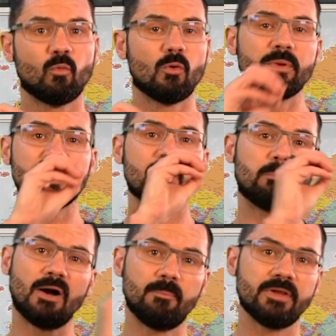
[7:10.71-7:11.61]
while being a
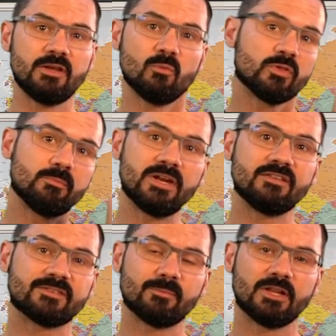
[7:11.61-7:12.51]
puppy with many
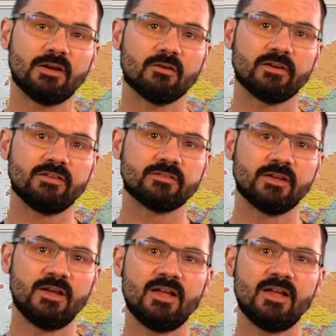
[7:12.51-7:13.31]
similarities,